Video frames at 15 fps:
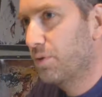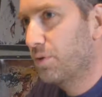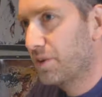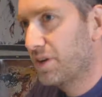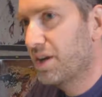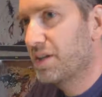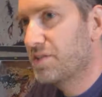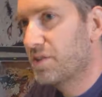
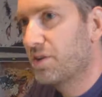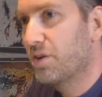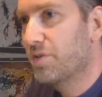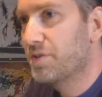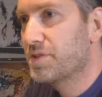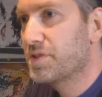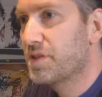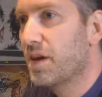organizing all
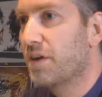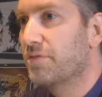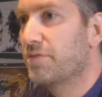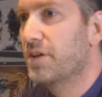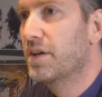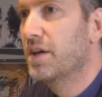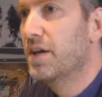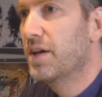this
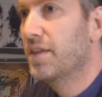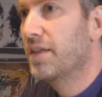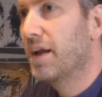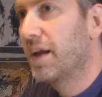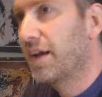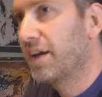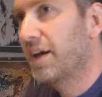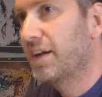stuff, and
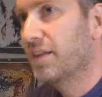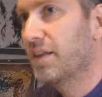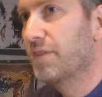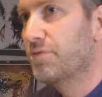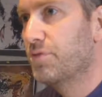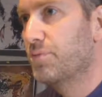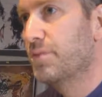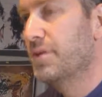then I kind of
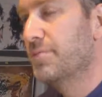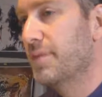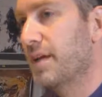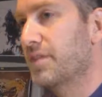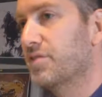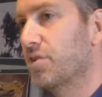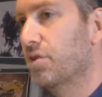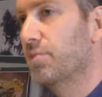left New Media
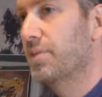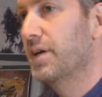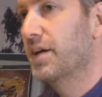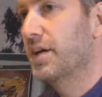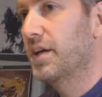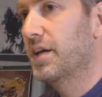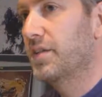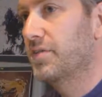
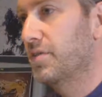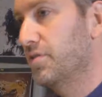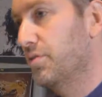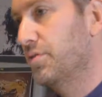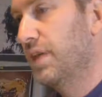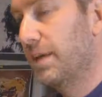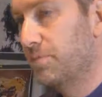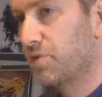Manitoba and to
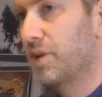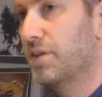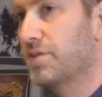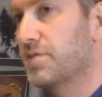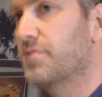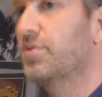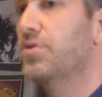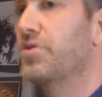do game
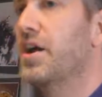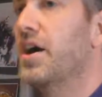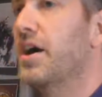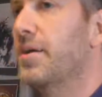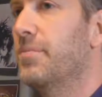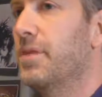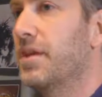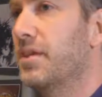trailers full
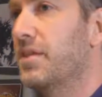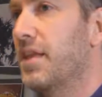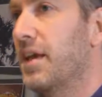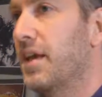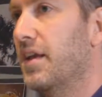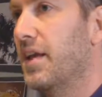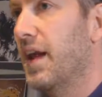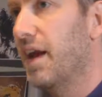time, and
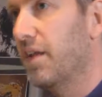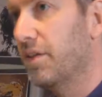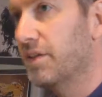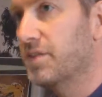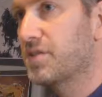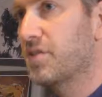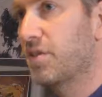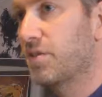then
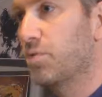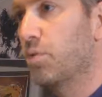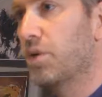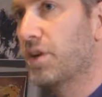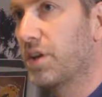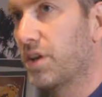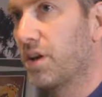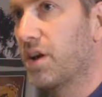Alex started
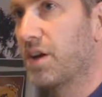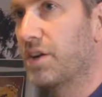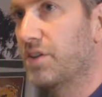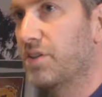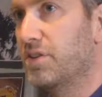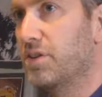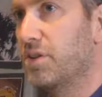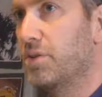working
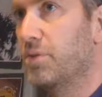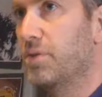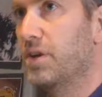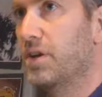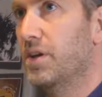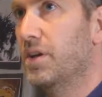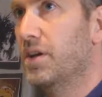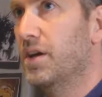on
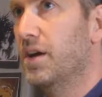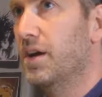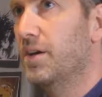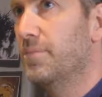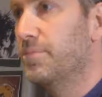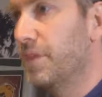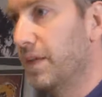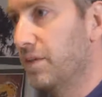
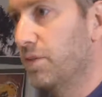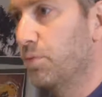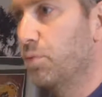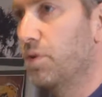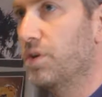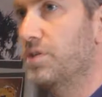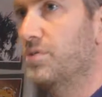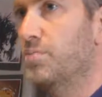Night in the
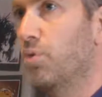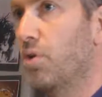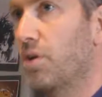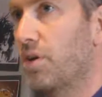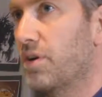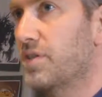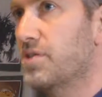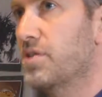Woods
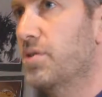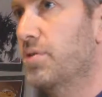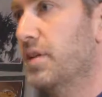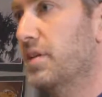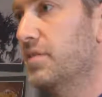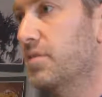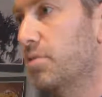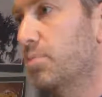more. And so
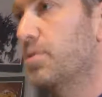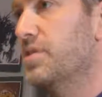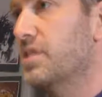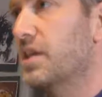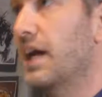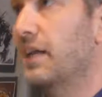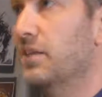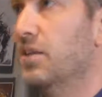there
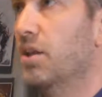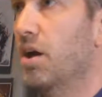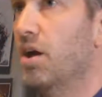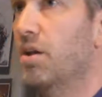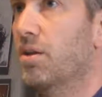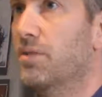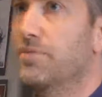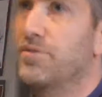was that
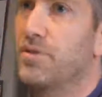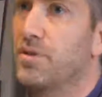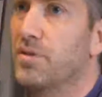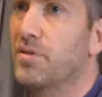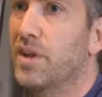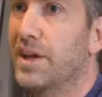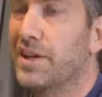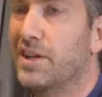lull
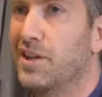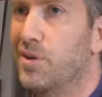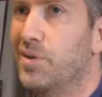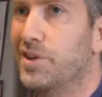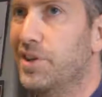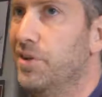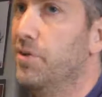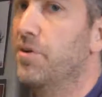for like,
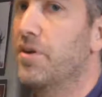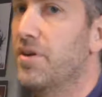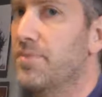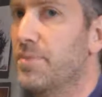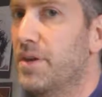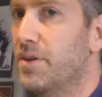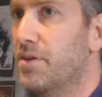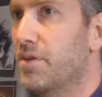a year and a
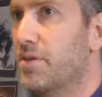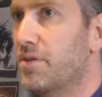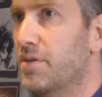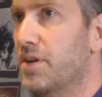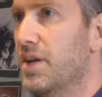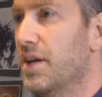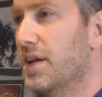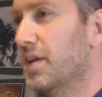bit,
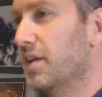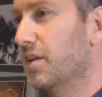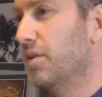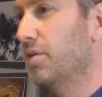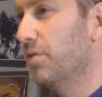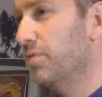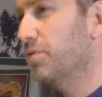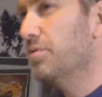or,
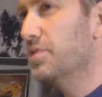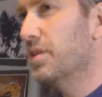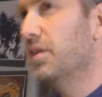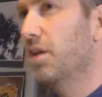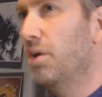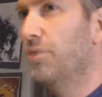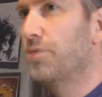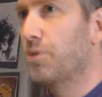there was a
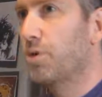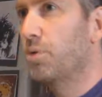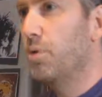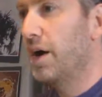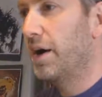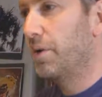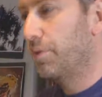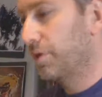lull for a
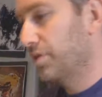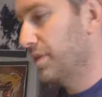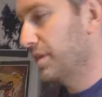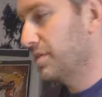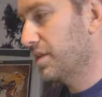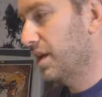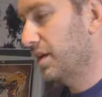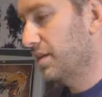while where
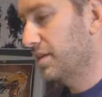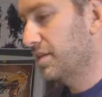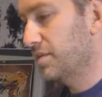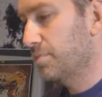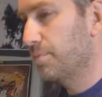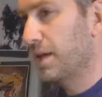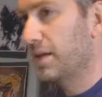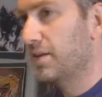things kind of
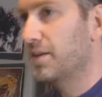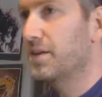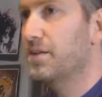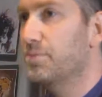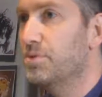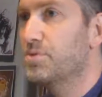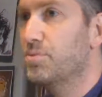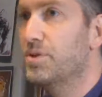dissipated. And
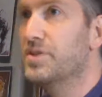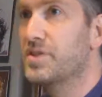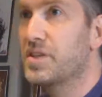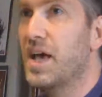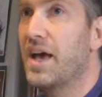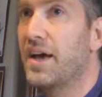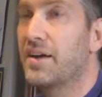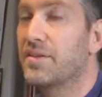it was really
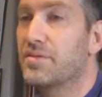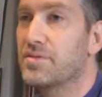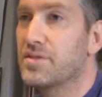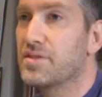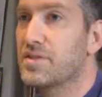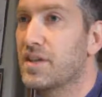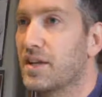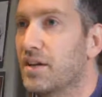sad. It was
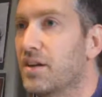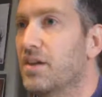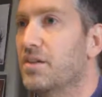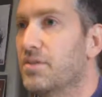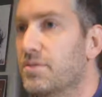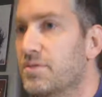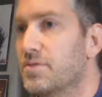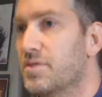just like,
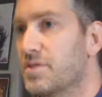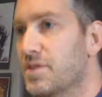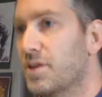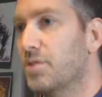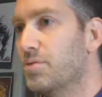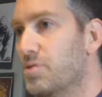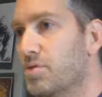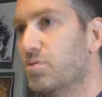
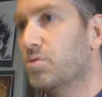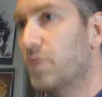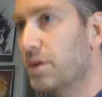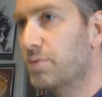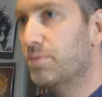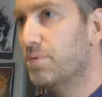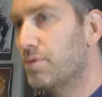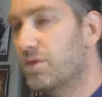it was so
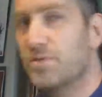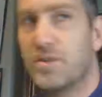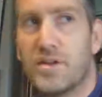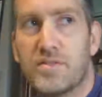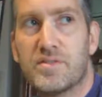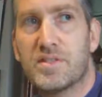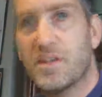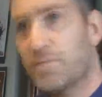great when we were doing
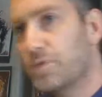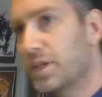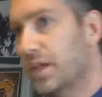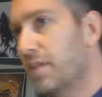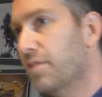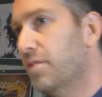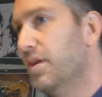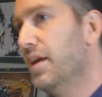all this stuff
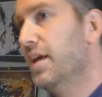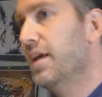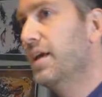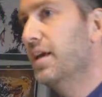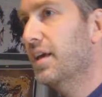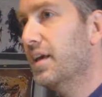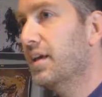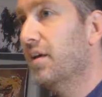together.
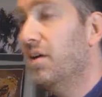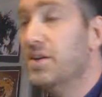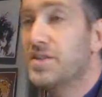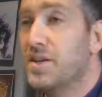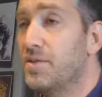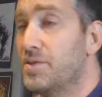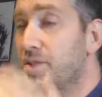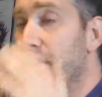And
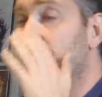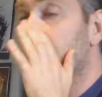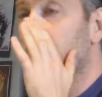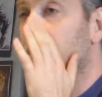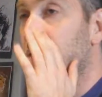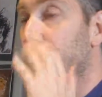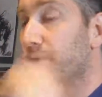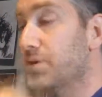honestly, I was sad
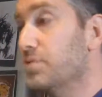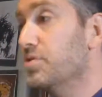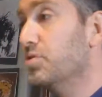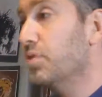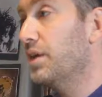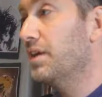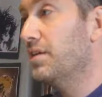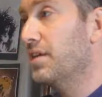about it, but it was
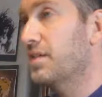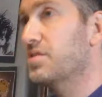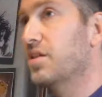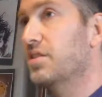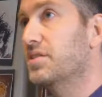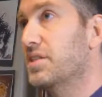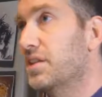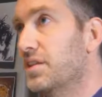great. And I
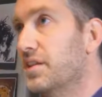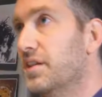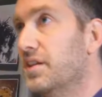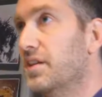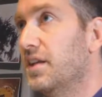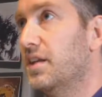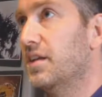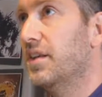saw
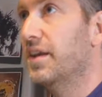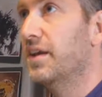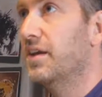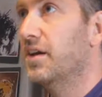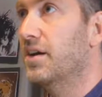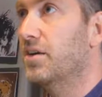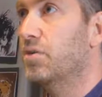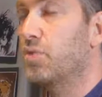Dylan and like
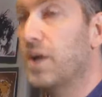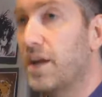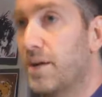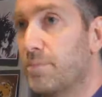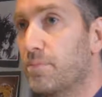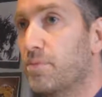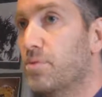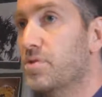
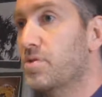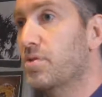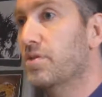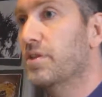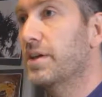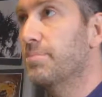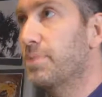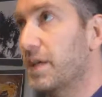Graham, we were sort
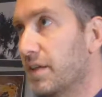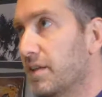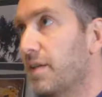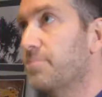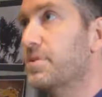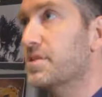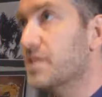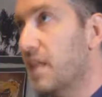of like picking
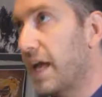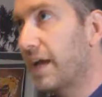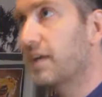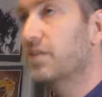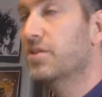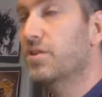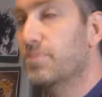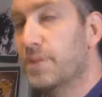up the slack
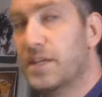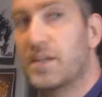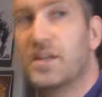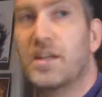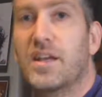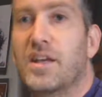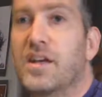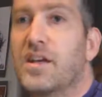a little
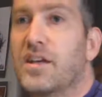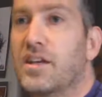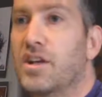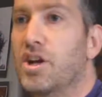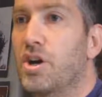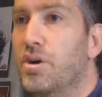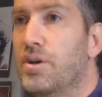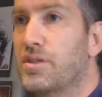bit,
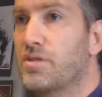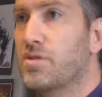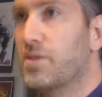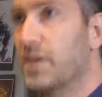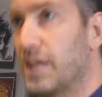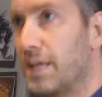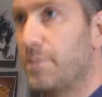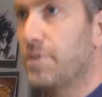and
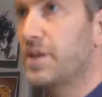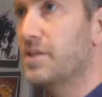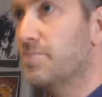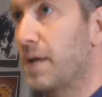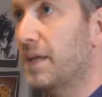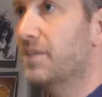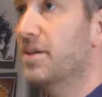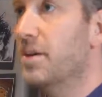sort of getting things
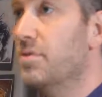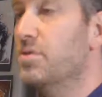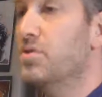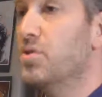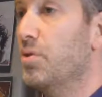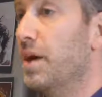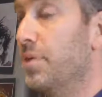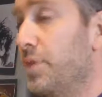back together. And
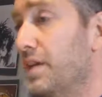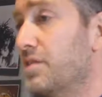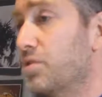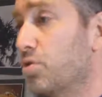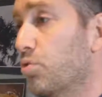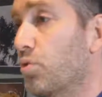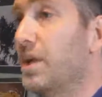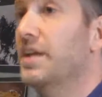so I think
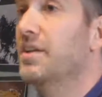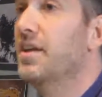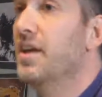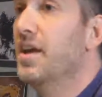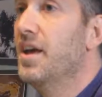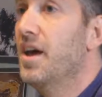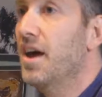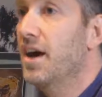it's great.
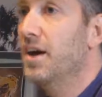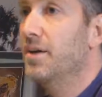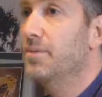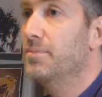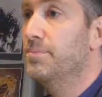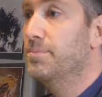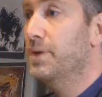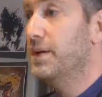
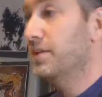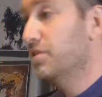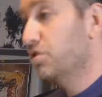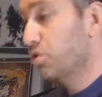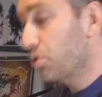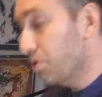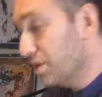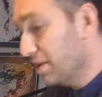But
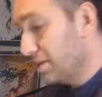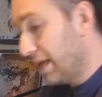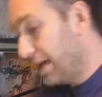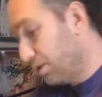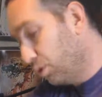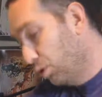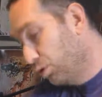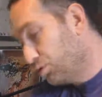during
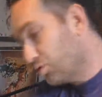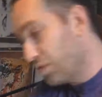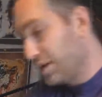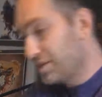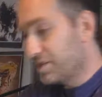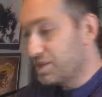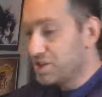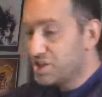that whole
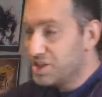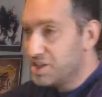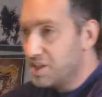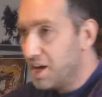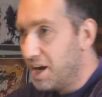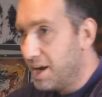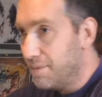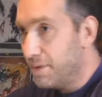transition
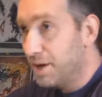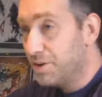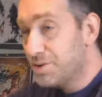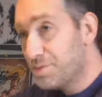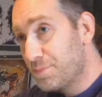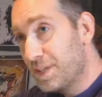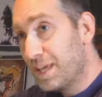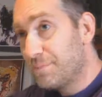time, I
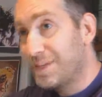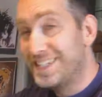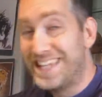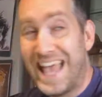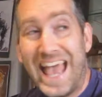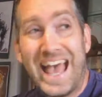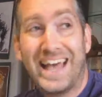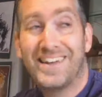also became a
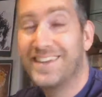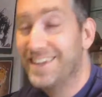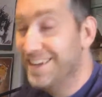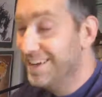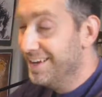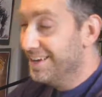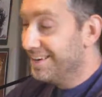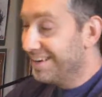dad.
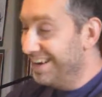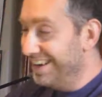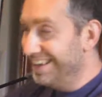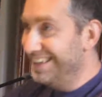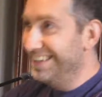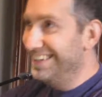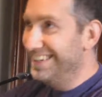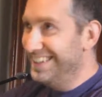
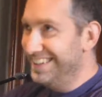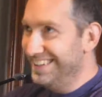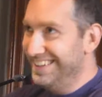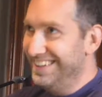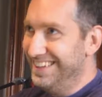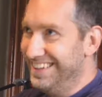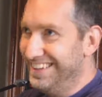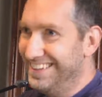
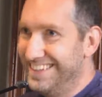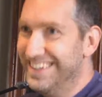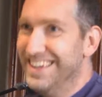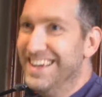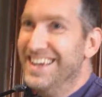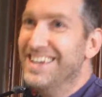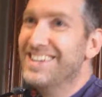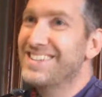Right.
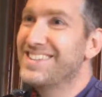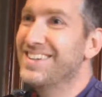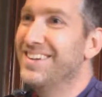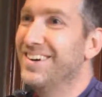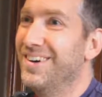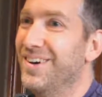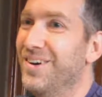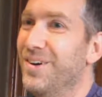
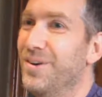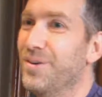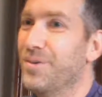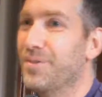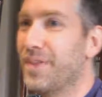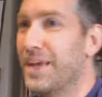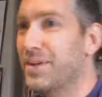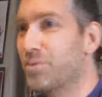
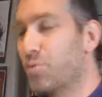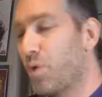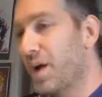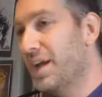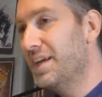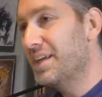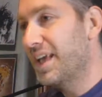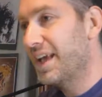So like
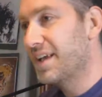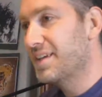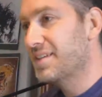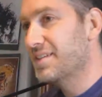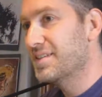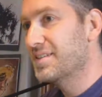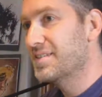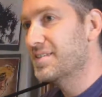right
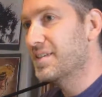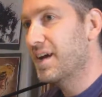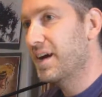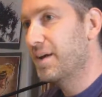as